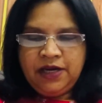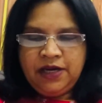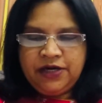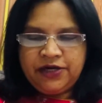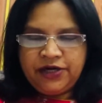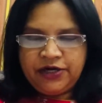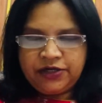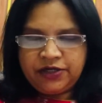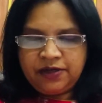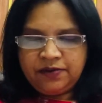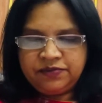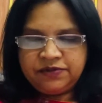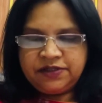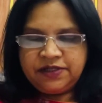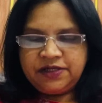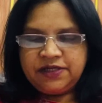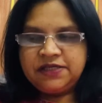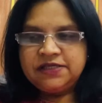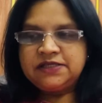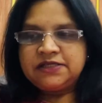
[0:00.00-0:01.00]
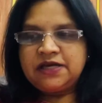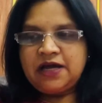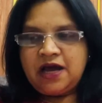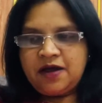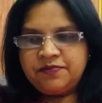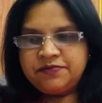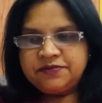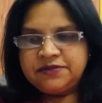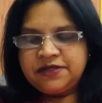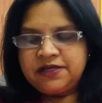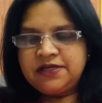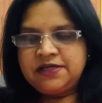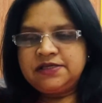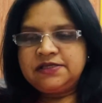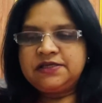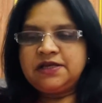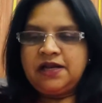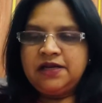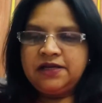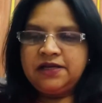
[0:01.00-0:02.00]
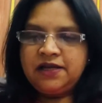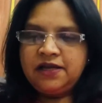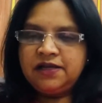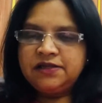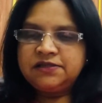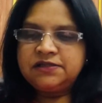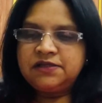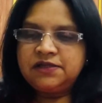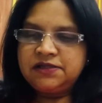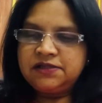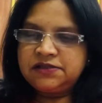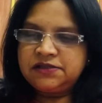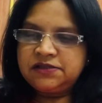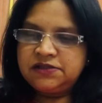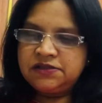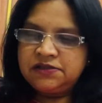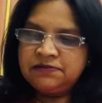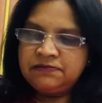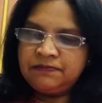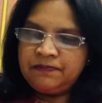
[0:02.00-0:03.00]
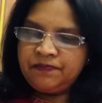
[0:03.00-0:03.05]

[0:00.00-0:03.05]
natrum series, carb series, calcia series,